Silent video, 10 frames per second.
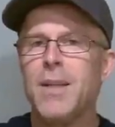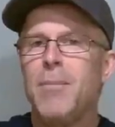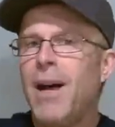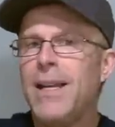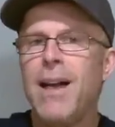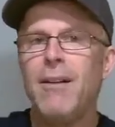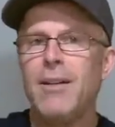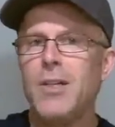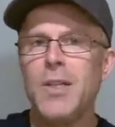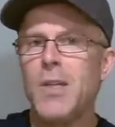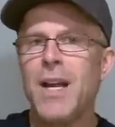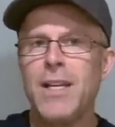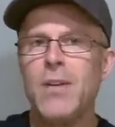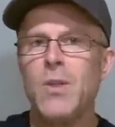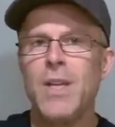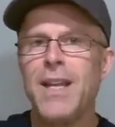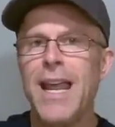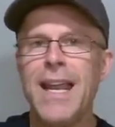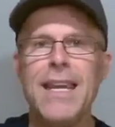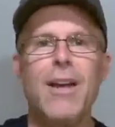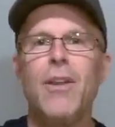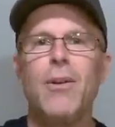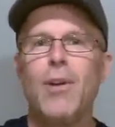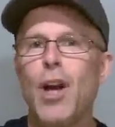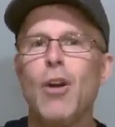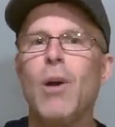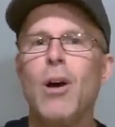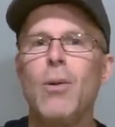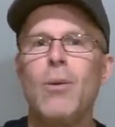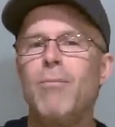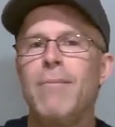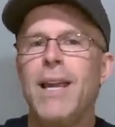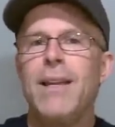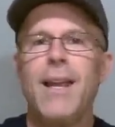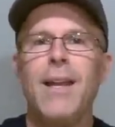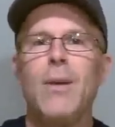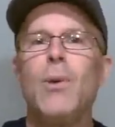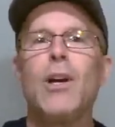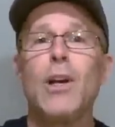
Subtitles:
to my knowledge, it's not used in any other arrow made anywhere